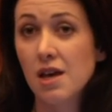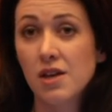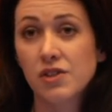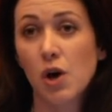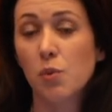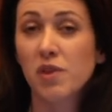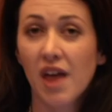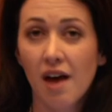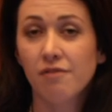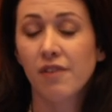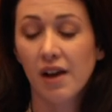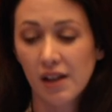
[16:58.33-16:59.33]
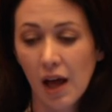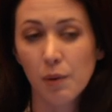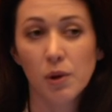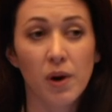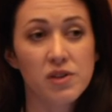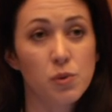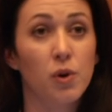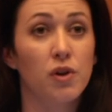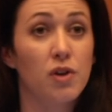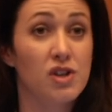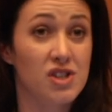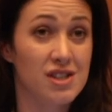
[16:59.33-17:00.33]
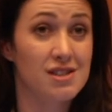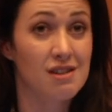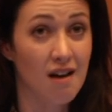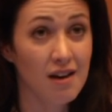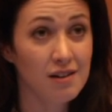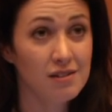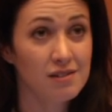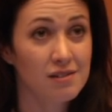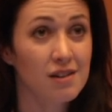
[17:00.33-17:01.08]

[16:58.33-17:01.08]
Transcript: So without fail, I will always order those on the side.